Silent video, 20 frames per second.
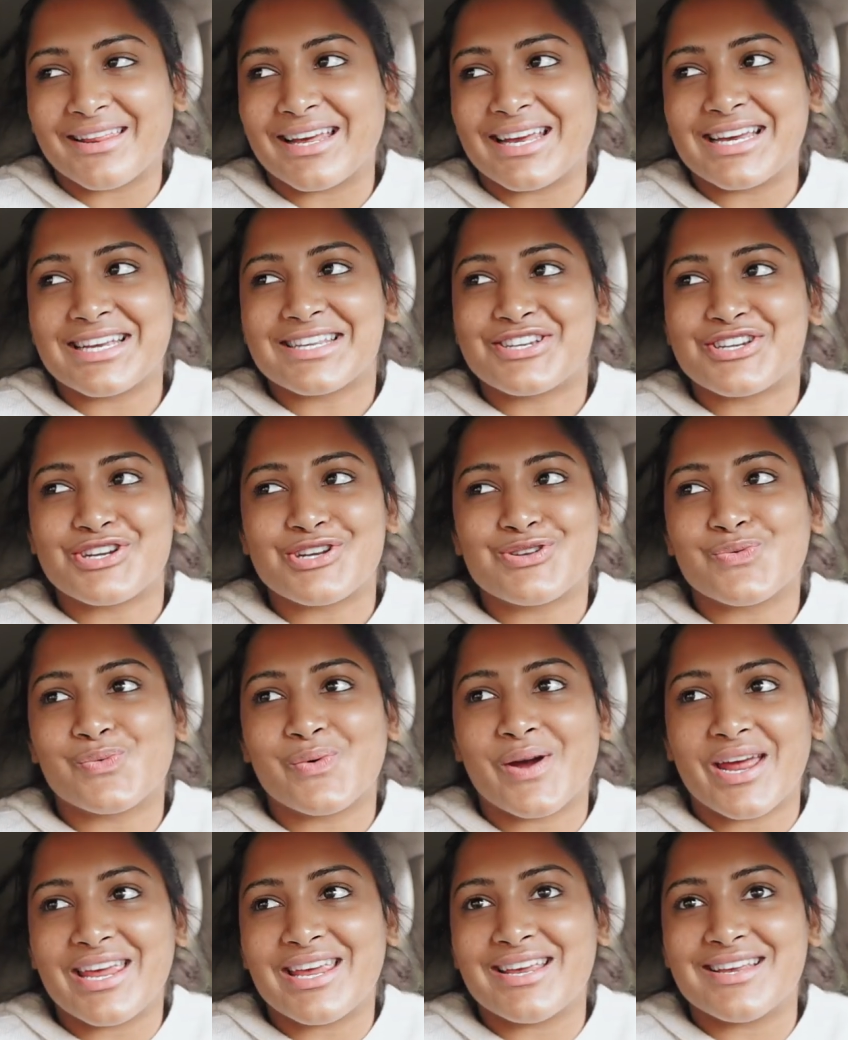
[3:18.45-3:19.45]
Like it's just
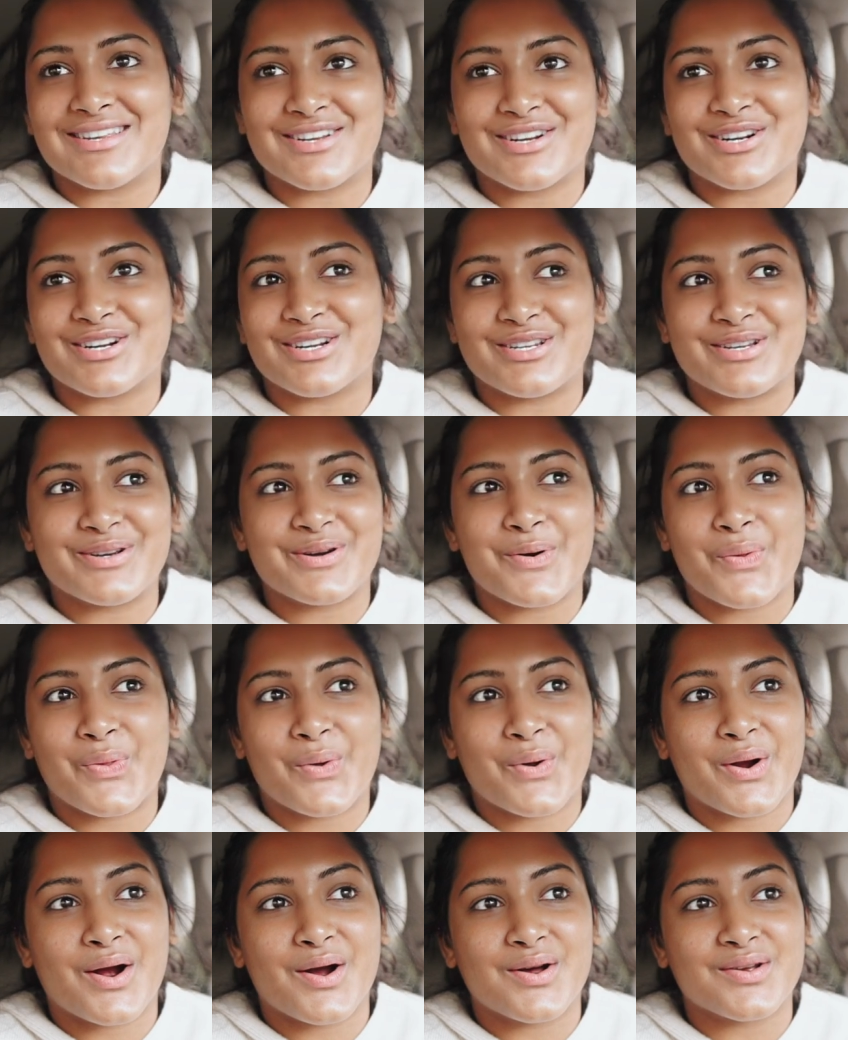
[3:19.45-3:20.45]
way easier to do it
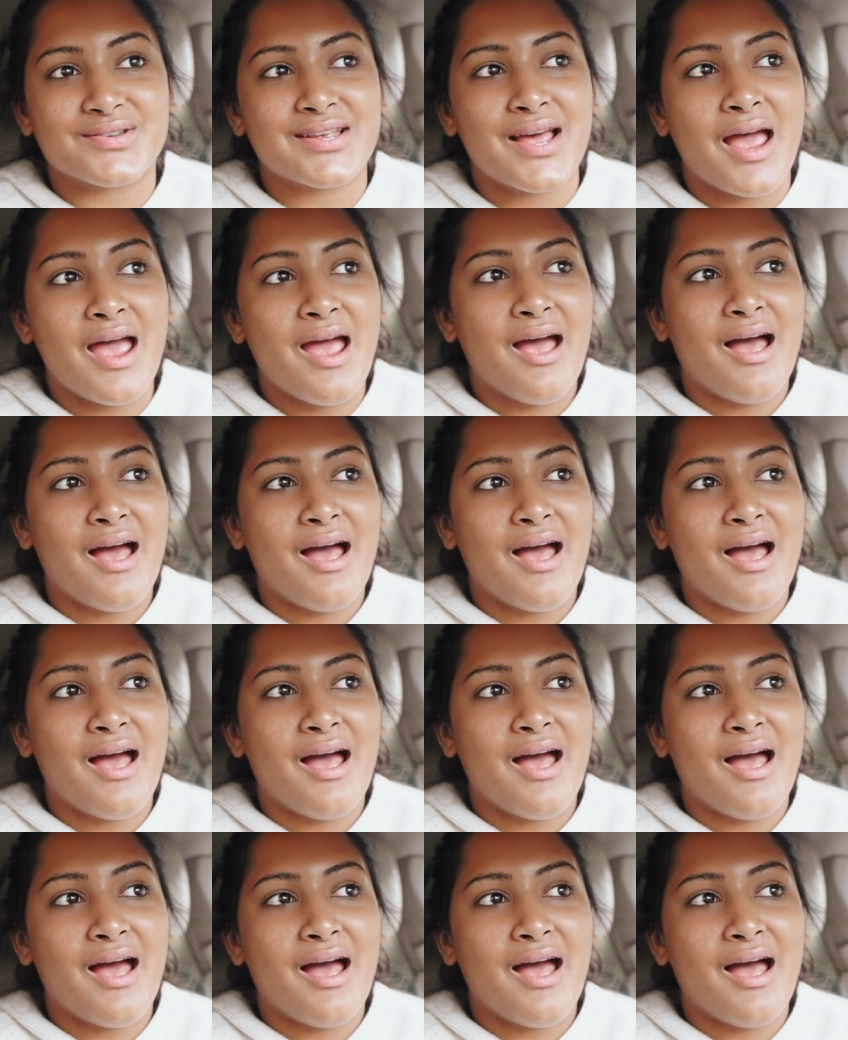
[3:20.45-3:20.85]
with girls.